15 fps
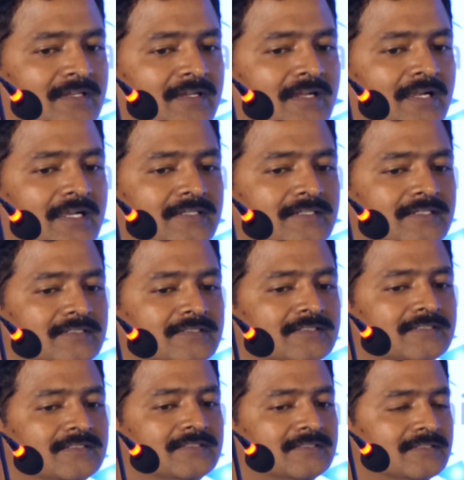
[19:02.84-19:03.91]
and
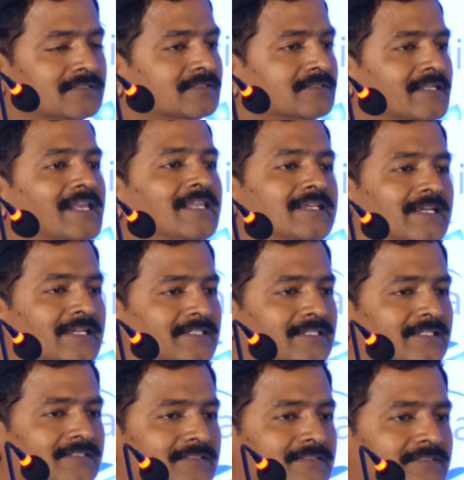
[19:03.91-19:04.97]
delegation.
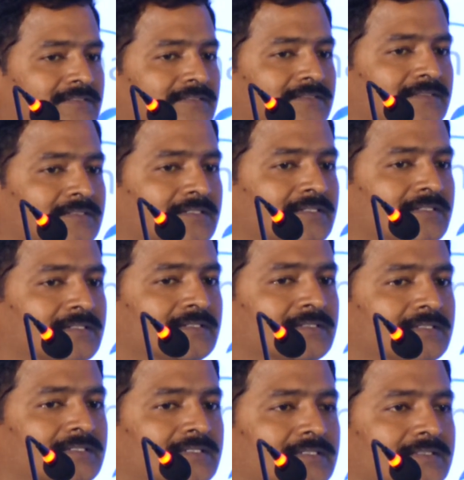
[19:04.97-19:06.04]

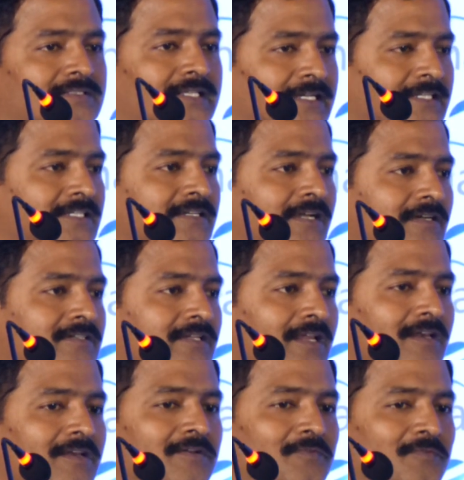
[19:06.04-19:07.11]
They did not tell
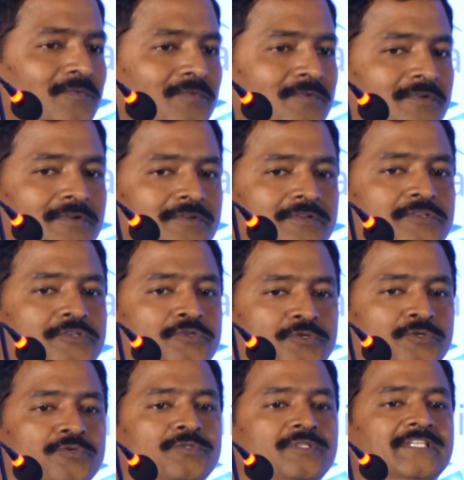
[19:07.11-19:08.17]
you
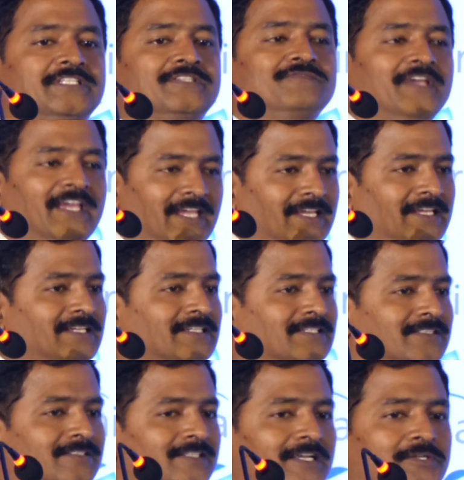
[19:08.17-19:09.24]
do this way.
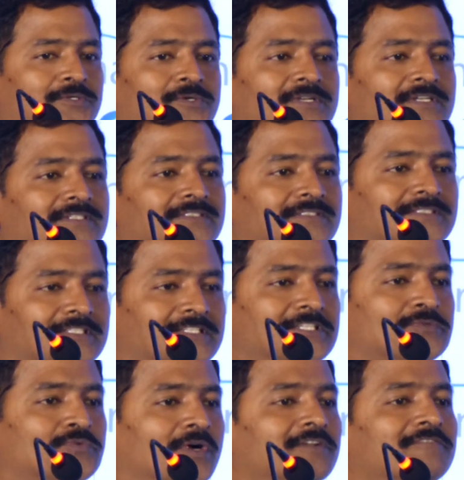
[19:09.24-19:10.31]
They told this is
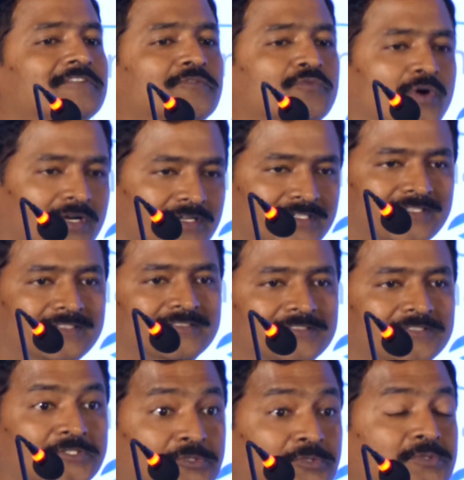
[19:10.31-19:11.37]
what we want.
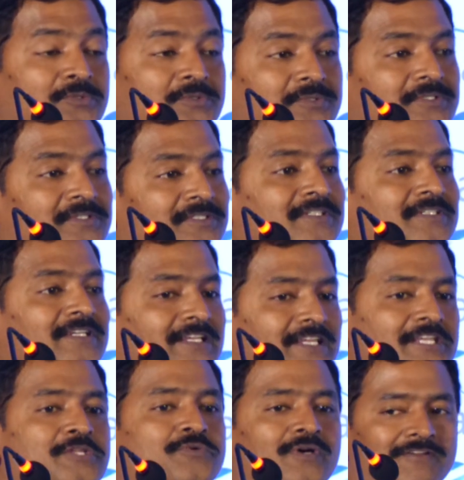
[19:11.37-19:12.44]
You do
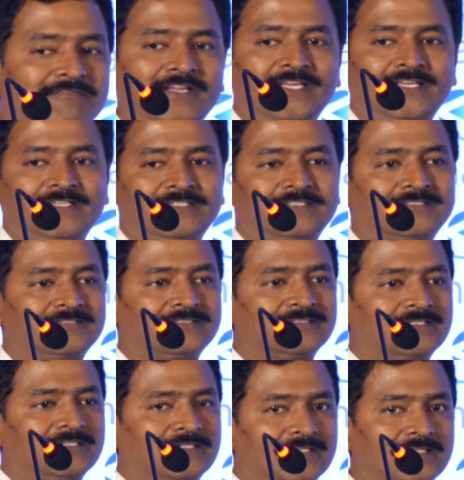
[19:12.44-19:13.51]
in your way.
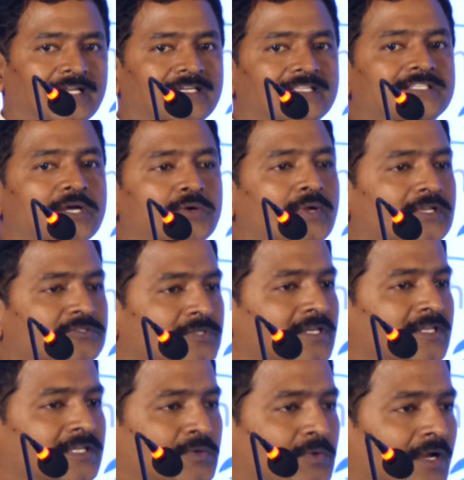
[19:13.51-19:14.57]
That is how
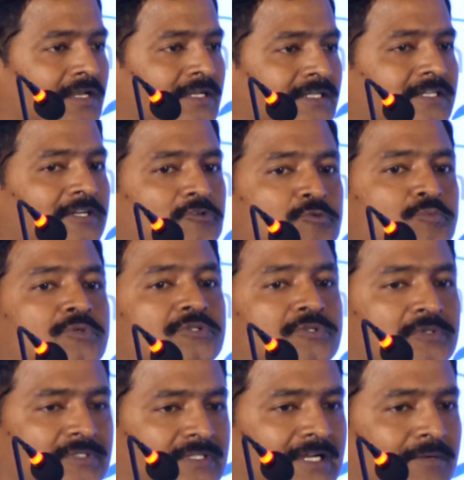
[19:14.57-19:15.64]
actually quality output
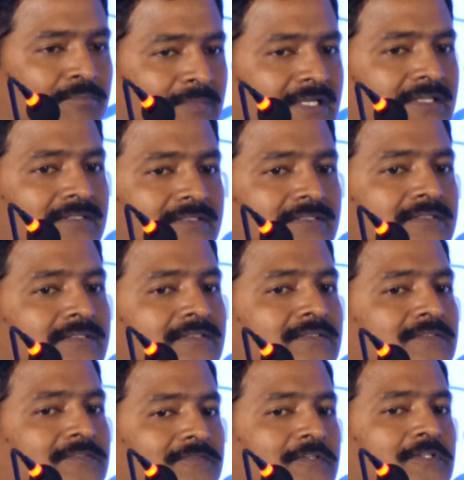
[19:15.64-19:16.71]
could come and
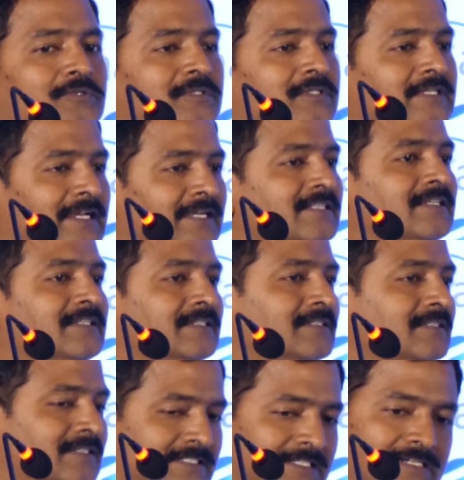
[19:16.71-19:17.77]
we could get the
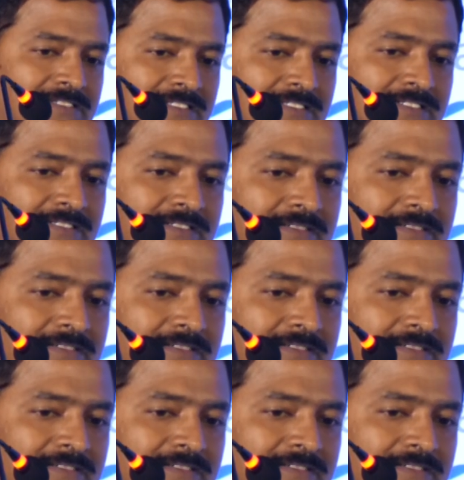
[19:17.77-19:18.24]
results.